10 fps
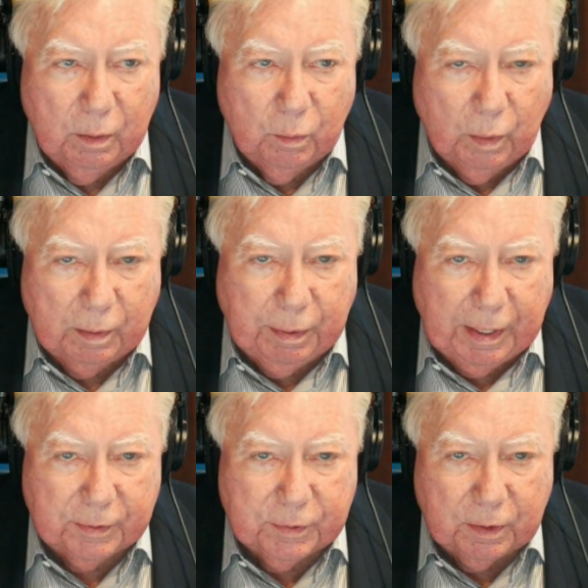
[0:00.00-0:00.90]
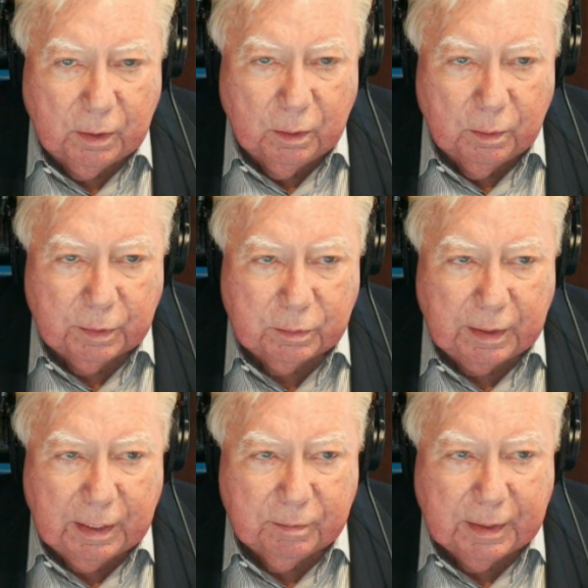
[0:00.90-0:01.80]
one path to go in which we
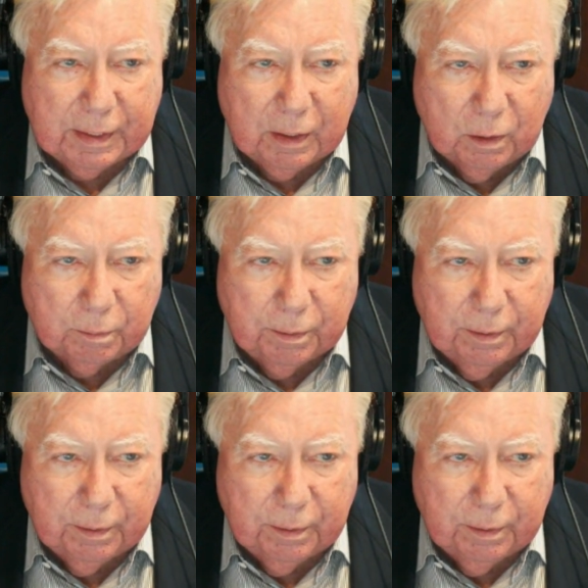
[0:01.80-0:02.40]
have yet hope.